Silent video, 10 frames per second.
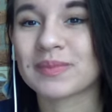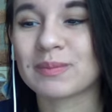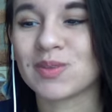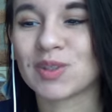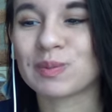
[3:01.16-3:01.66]

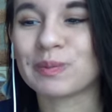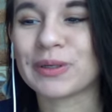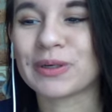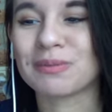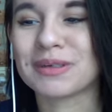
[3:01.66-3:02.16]
I'm just
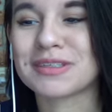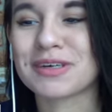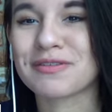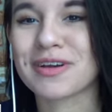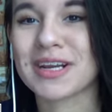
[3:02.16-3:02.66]
preparing
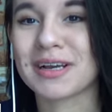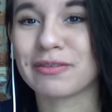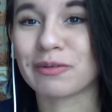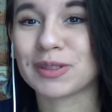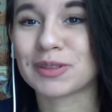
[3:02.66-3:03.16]
myself right now
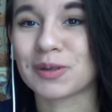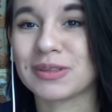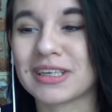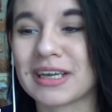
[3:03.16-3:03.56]
for what's going to